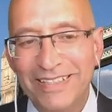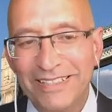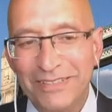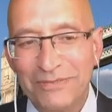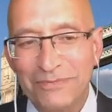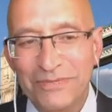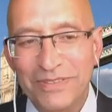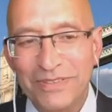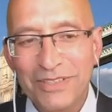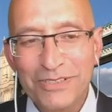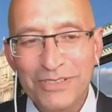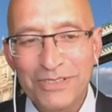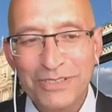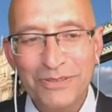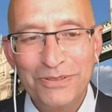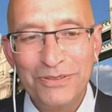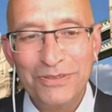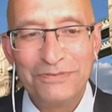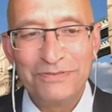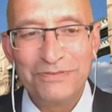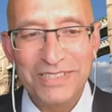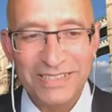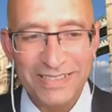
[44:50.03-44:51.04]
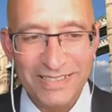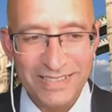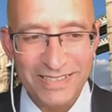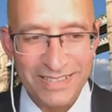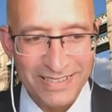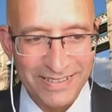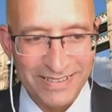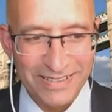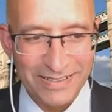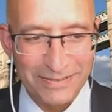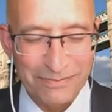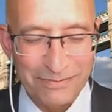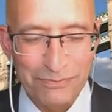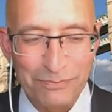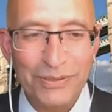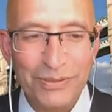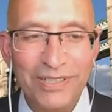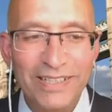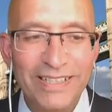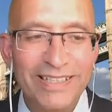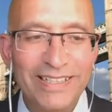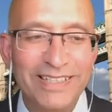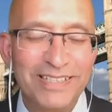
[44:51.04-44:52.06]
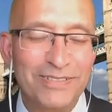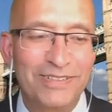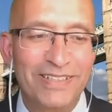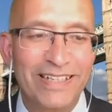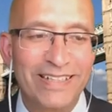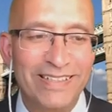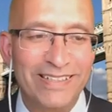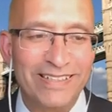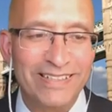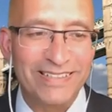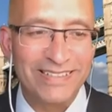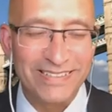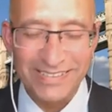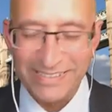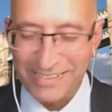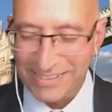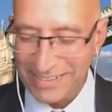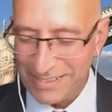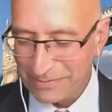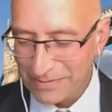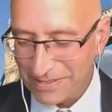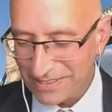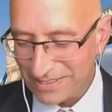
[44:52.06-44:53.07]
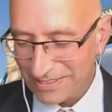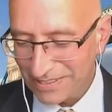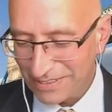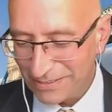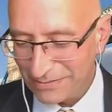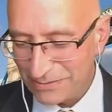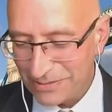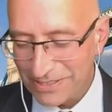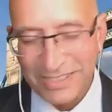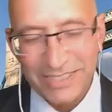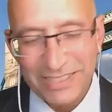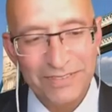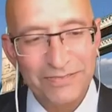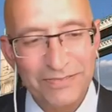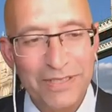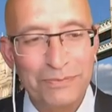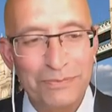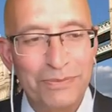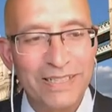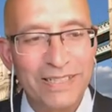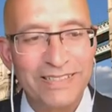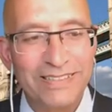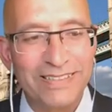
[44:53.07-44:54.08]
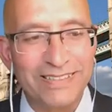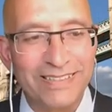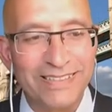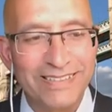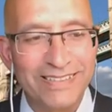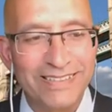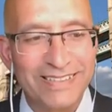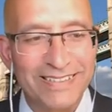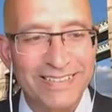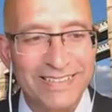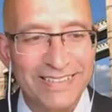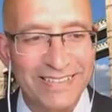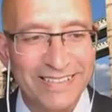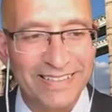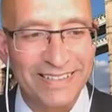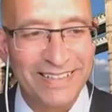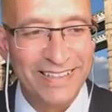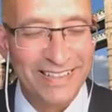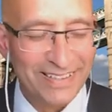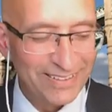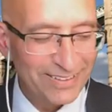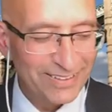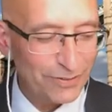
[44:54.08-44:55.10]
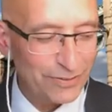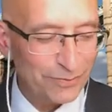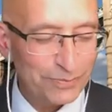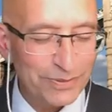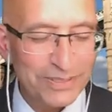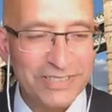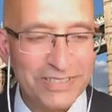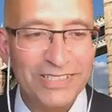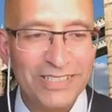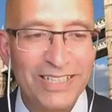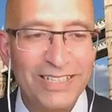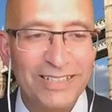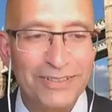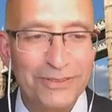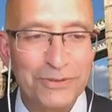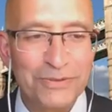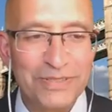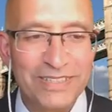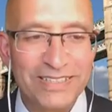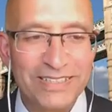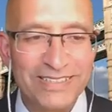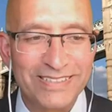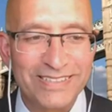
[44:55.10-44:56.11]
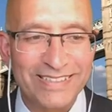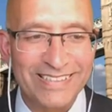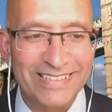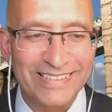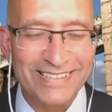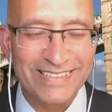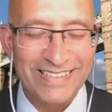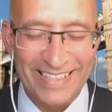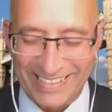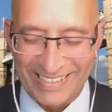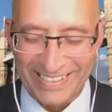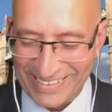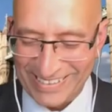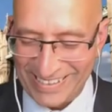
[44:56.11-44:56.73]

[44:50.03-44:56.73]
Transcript: Those who have visited them prior to election seem to have received their blessings and have been showered with success.